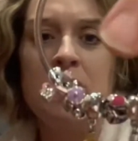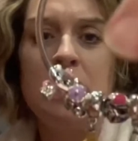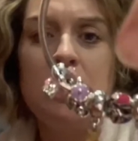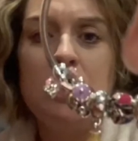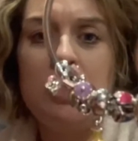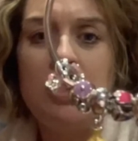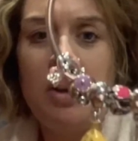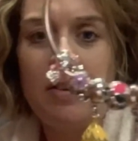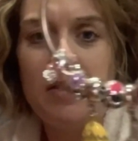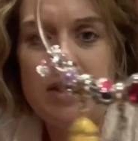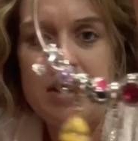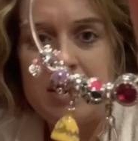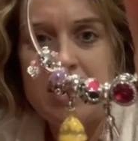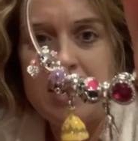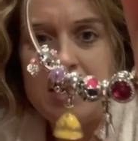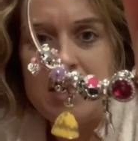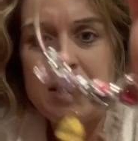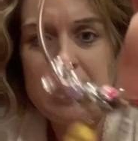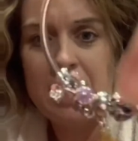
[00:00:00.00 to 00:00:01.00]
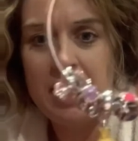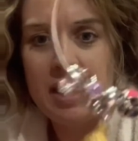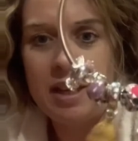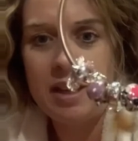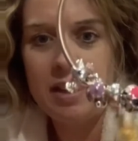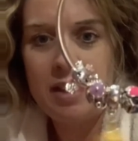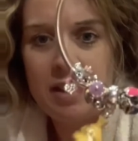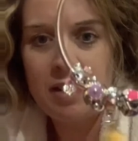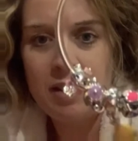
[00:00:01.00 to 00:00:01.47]
to do like this Disney
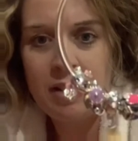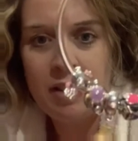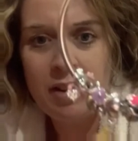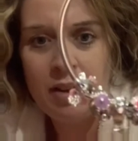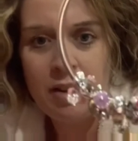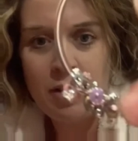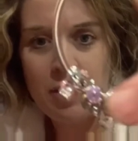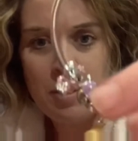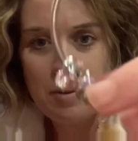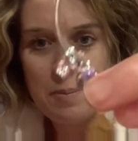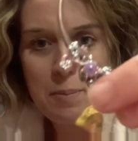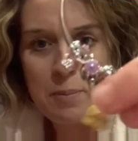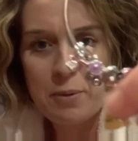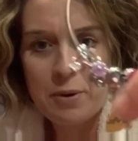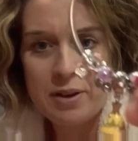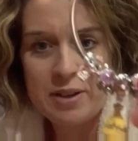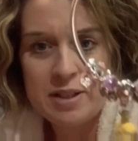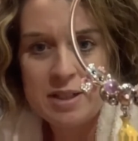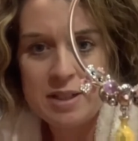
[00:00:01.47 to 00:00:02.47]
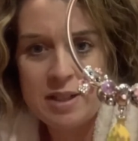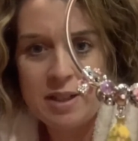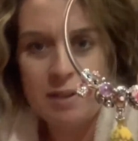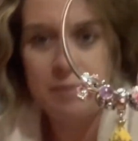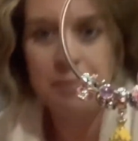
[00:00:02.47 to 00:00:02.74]
bracelet.